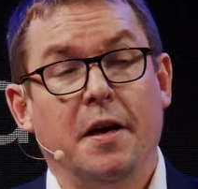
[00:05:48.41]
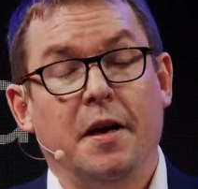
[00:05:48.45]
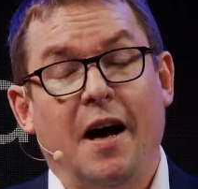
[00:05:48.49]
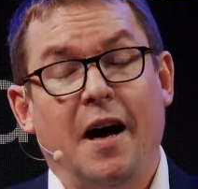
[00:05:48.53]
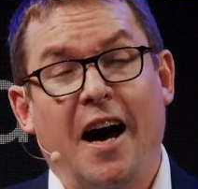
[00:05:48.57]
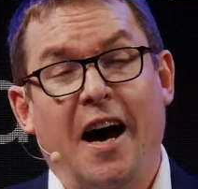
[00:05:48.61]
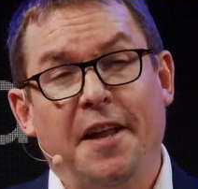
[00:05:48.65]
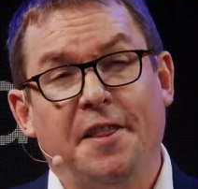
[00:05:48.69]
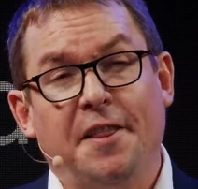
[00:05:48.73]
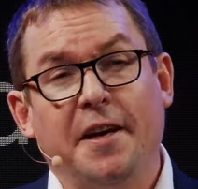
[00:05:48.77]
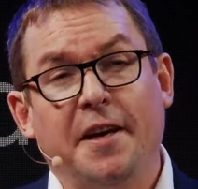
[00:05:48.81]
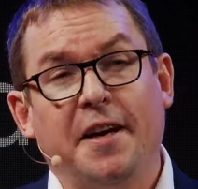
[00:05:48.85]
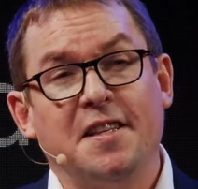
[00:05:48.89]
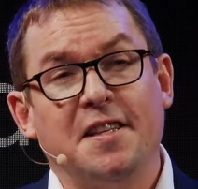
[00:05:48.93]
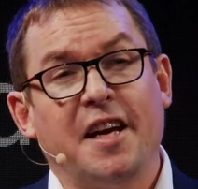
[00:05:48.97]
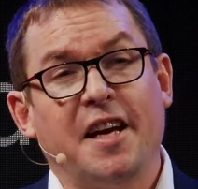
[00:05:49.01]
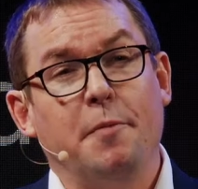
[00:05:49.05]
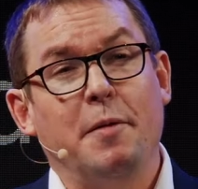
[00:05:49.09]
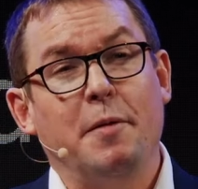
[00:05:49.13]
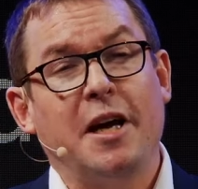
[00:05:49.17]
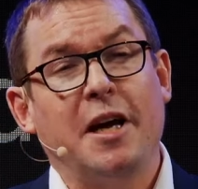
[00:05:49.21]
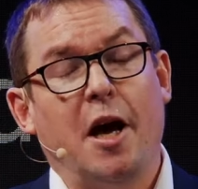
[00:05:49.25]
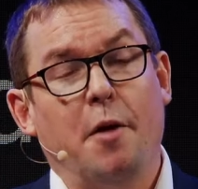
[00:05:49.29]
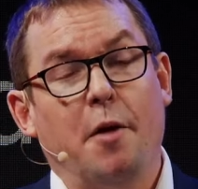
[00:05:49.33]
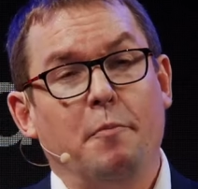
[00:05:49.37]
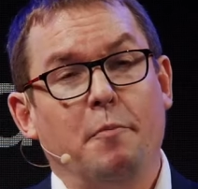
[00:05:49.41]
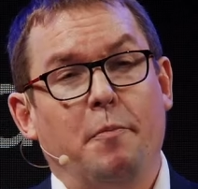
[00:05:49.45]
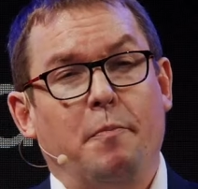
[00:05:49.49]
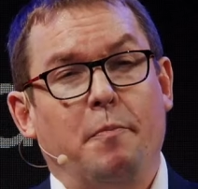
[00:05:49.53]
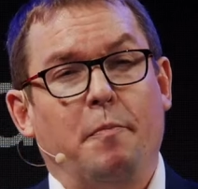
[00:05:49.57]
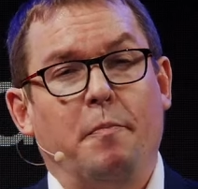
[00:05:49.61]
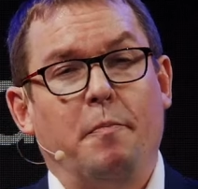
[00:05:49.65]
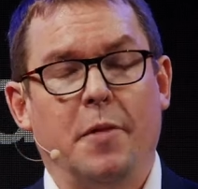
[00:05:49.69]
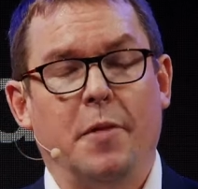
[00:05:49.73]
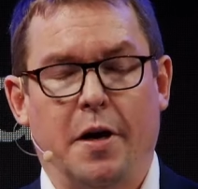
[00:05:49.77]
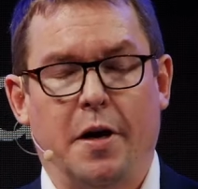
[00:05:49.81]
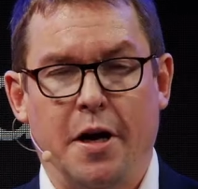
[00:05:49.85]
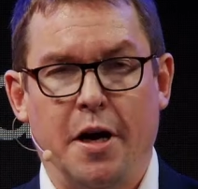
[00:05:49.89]
I think it's going to become
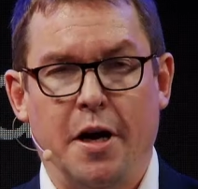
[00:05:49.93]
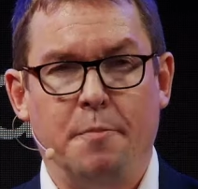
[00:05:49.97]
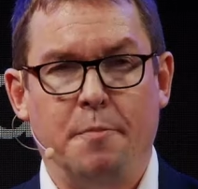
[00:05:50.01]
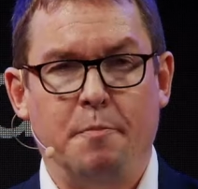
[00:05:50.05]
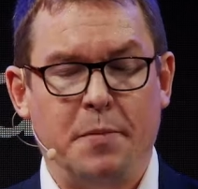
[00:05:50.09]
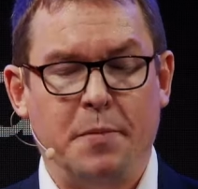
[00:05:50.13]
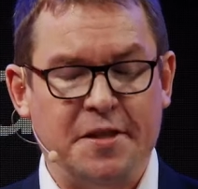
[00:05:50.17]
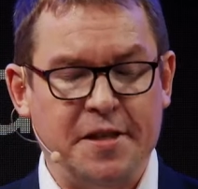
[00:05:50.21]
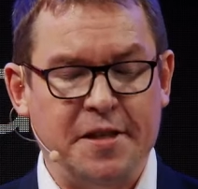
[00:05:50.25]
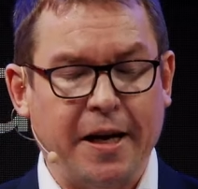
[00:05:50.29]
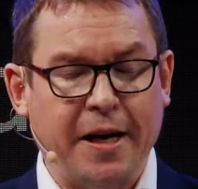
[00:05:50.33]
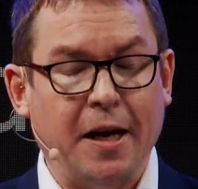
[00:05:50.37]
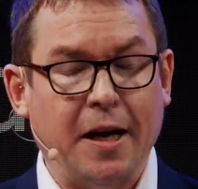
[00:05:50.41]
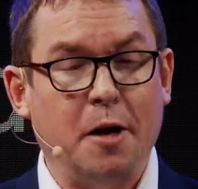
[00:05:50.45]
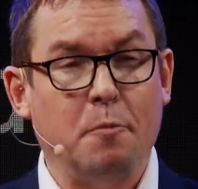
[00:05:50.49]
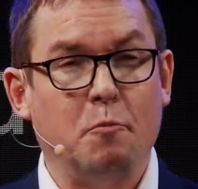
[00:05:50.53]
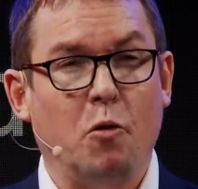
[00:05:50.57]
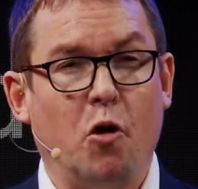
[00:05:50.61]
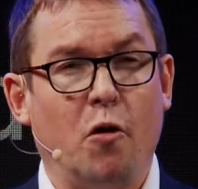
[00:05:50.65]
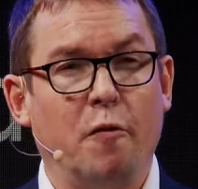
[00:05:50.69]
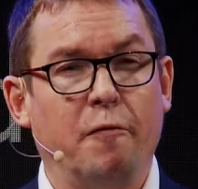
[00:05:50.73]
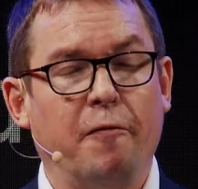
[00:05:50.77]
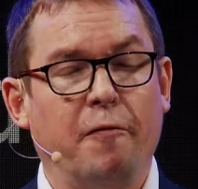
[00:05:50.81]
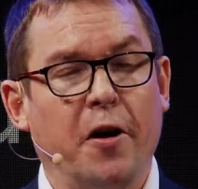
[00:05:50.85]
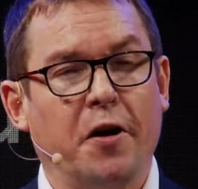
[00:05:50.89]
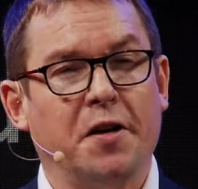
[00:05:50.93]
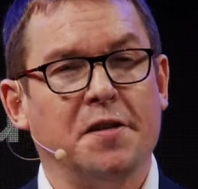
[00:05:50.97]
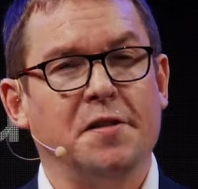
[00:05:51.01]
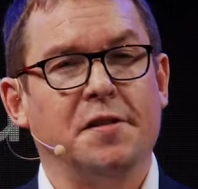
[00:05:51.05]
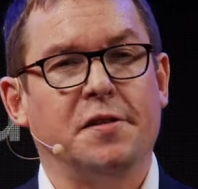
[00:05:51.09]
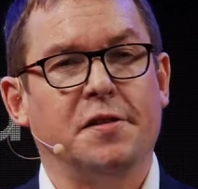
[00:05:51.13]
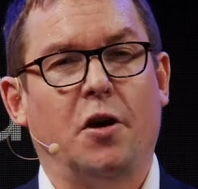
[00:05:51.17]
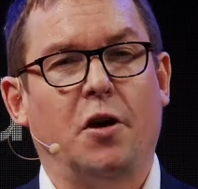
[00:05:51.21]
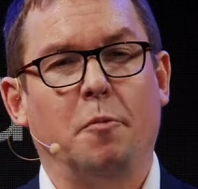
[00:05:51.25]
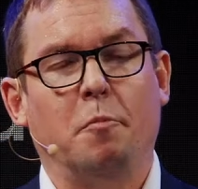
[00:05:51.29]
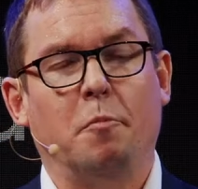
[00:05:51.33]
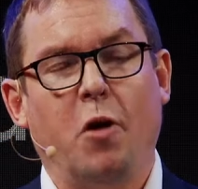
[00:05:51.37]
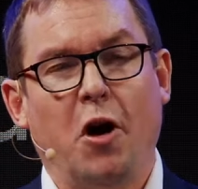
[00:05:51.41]
particularly more focused
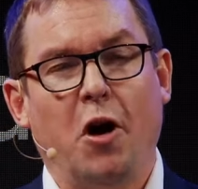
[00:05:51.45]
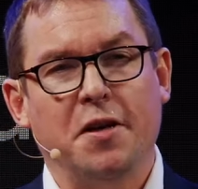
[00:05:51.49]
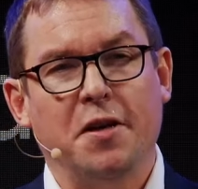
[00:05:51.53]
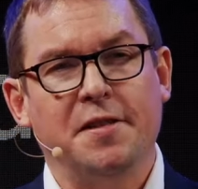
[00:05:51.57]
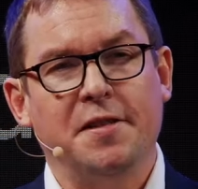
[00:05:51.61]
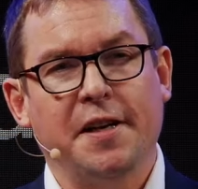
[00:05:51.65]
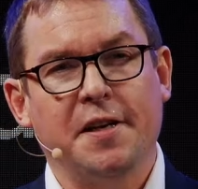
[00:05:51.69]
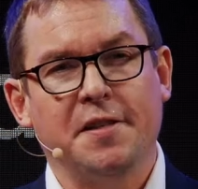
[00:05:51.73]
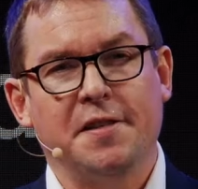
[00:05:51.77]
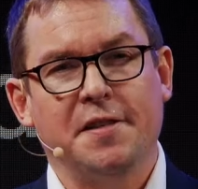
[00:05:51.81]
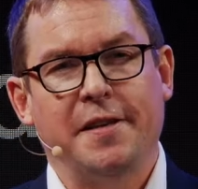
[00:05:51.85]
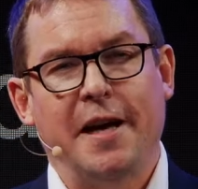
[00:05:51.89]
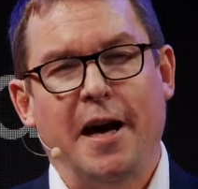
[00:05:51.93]
on politics.